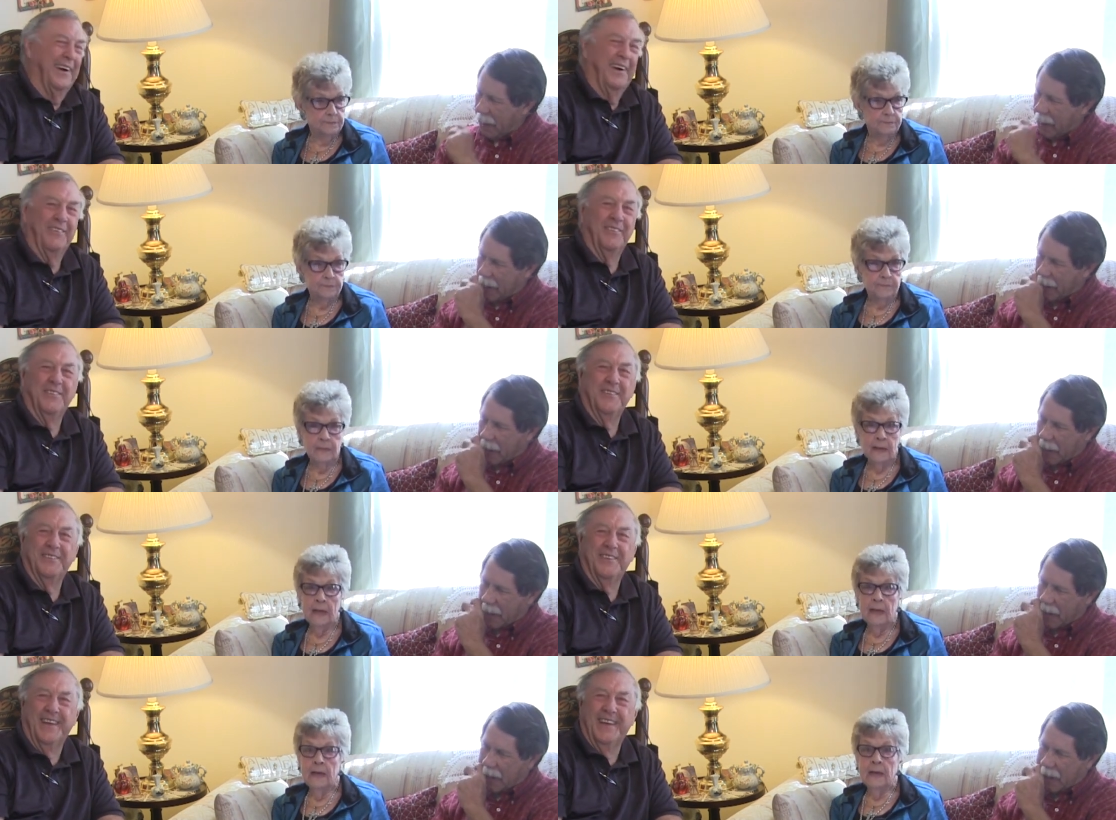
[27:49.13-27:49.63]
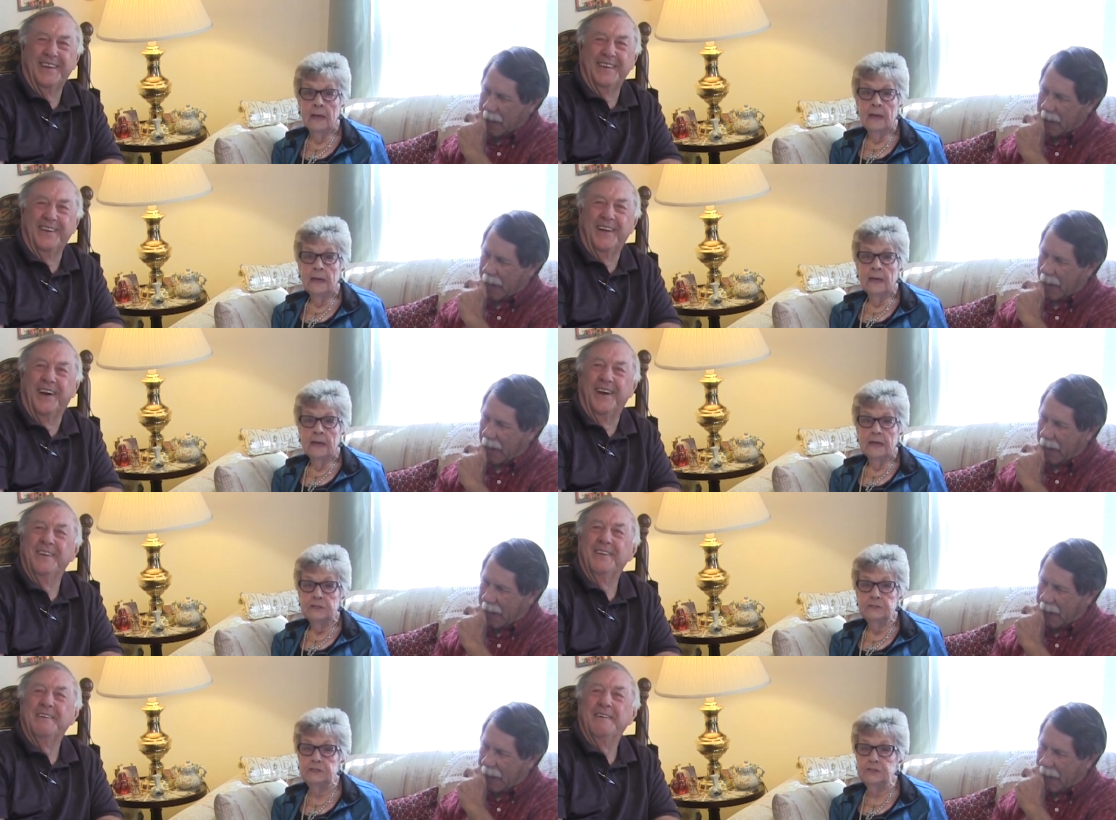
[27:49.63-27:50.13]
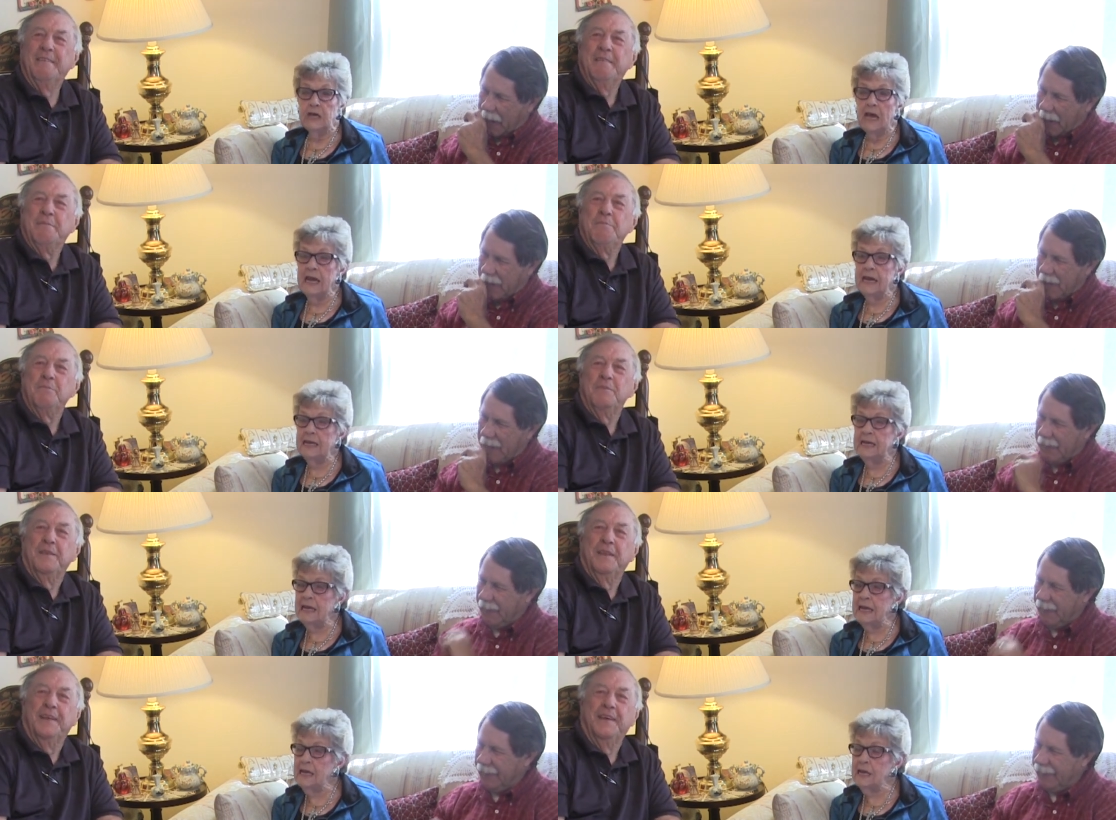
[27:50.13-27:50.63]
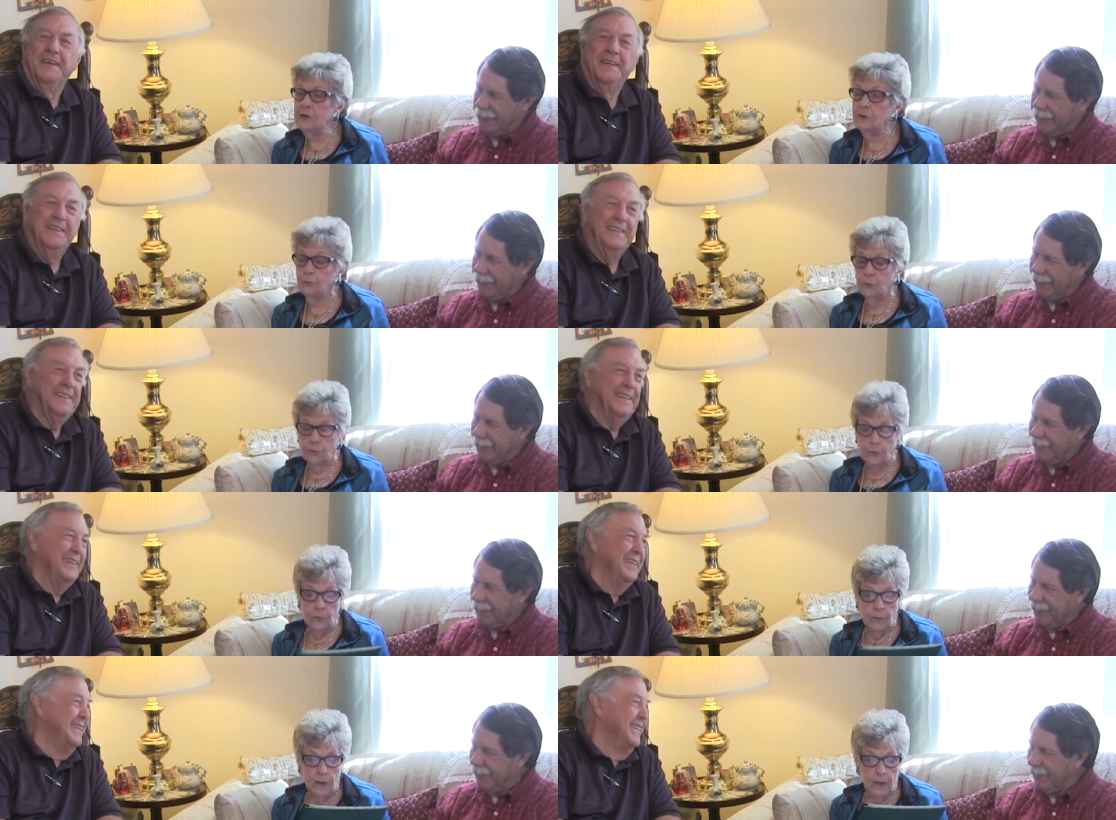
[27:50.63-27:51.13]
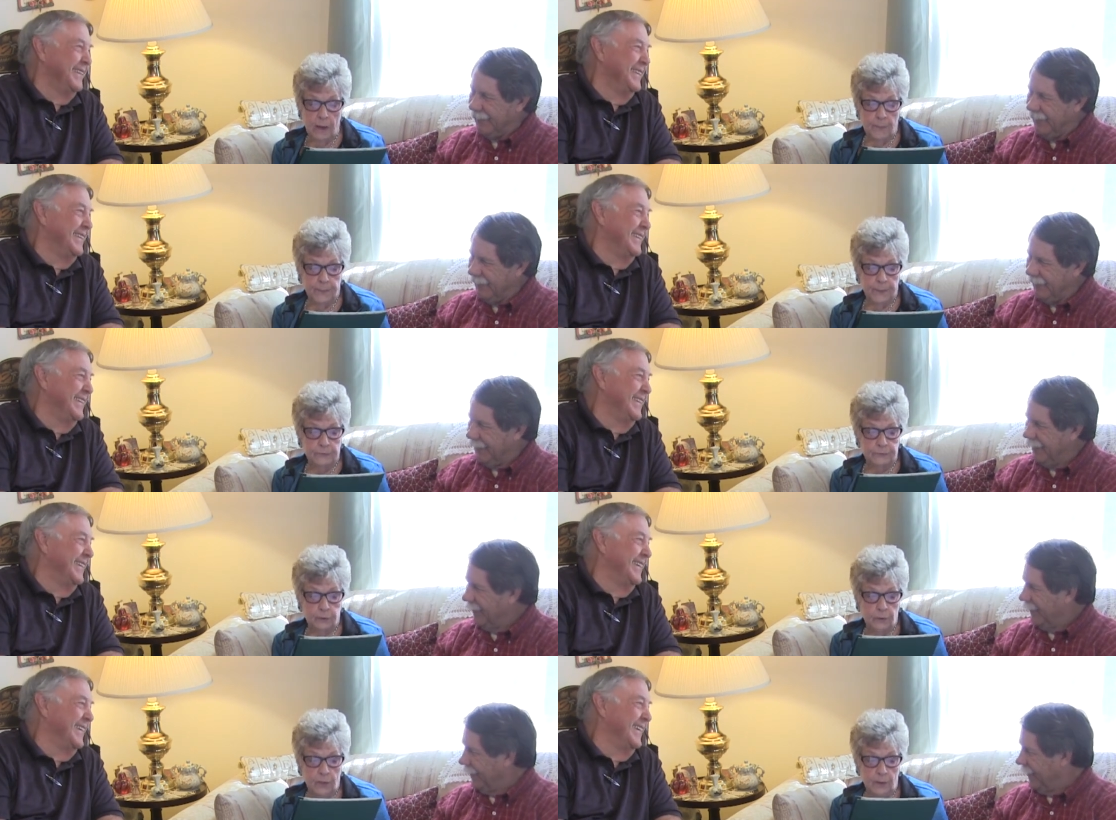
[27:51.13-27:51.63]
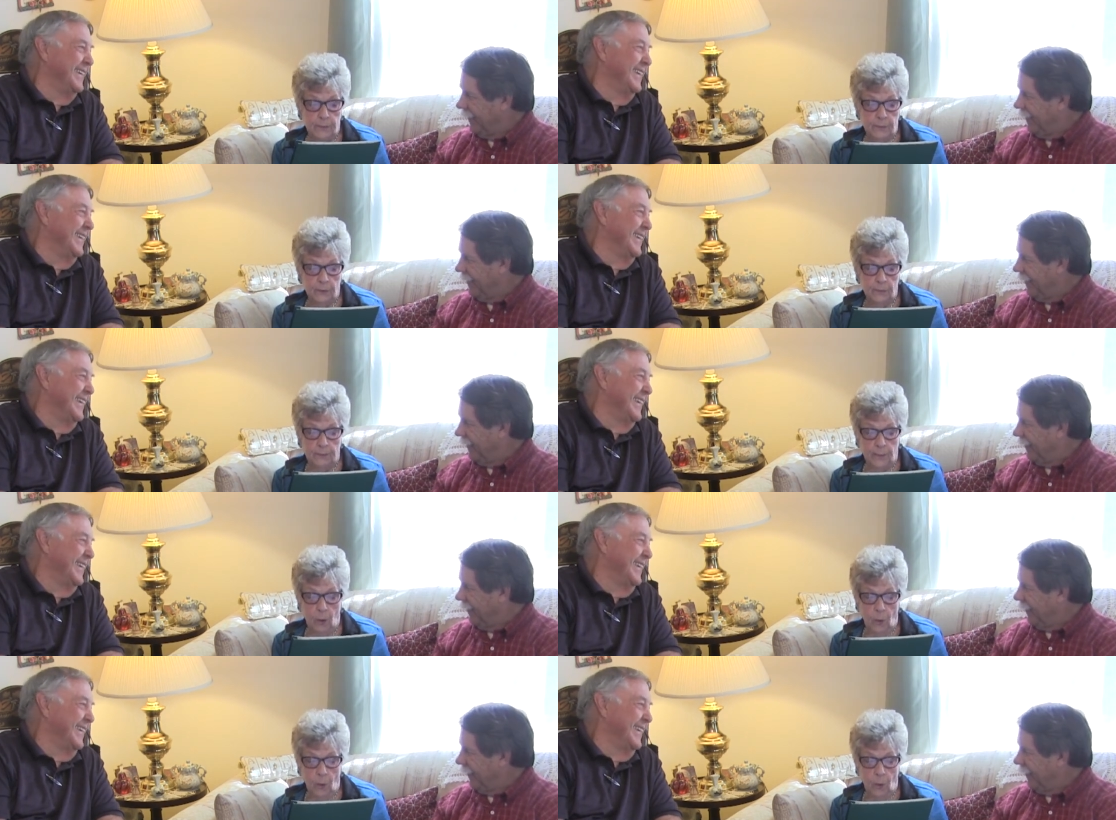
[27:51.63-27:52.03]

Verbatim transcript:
Speaker 1: I was JD grew up a troubled